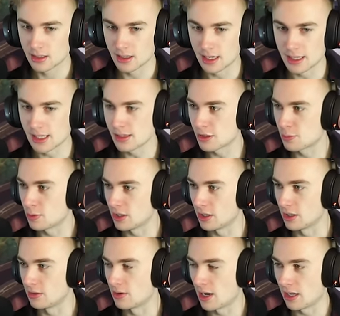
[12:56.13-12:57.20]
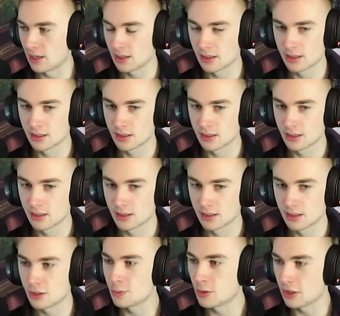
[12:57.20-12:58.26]
I think this is pretty good, right?
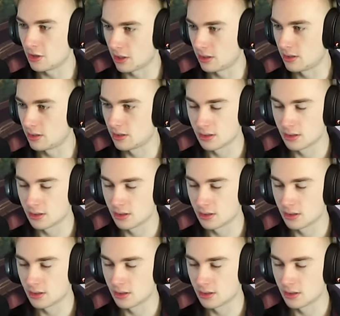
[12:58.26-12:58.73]
This is pretty good.